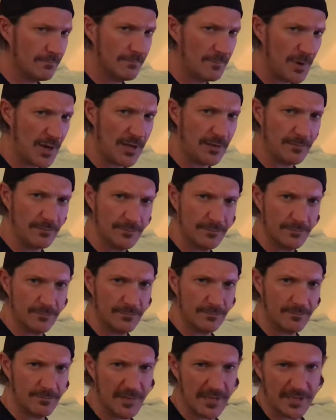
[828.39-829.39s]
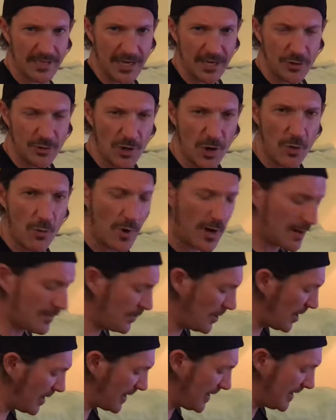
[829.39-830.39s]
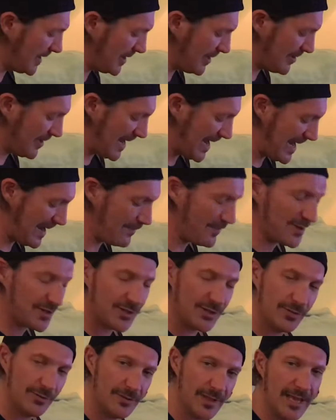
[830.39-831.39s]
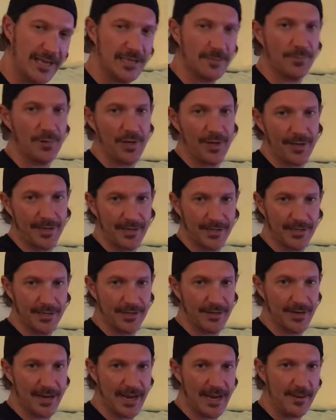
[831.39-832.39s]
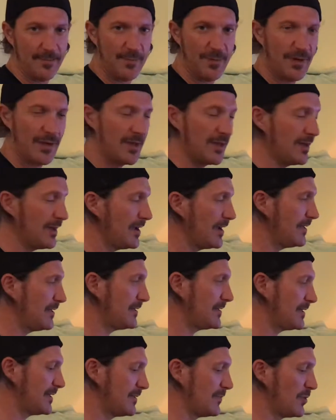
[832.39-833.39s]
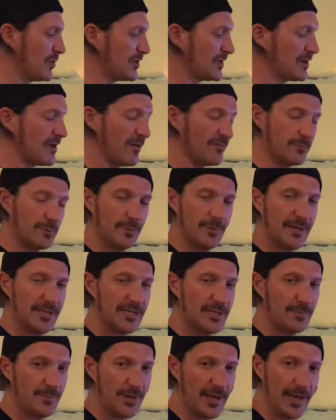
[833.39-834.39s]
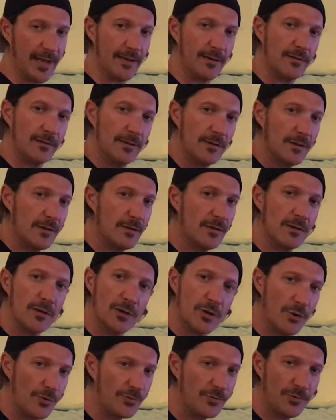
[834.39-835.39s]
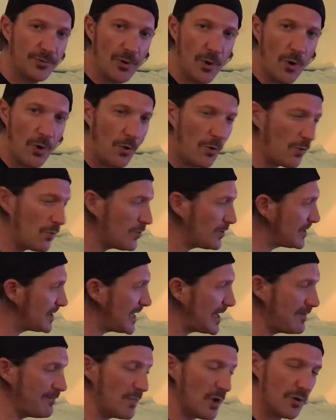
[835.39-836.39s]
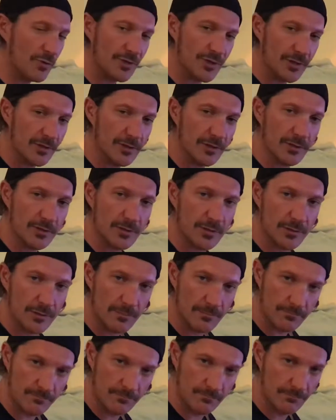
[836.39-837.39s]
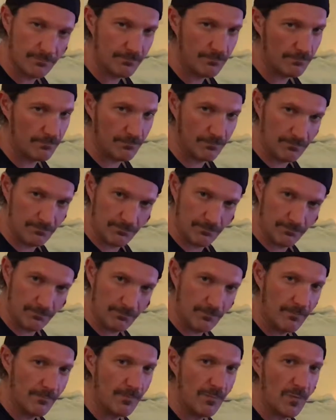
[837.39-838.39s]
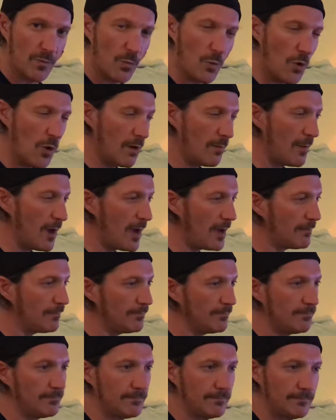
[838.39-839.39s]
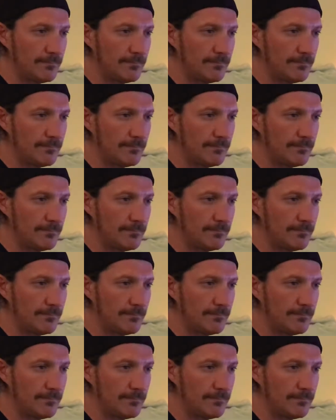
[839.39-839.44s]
But let's say you don't want to plug into your amp. It's too late to plug into your amp. And this is the most comfortable place to play. Go through the whole same motions. Warm up.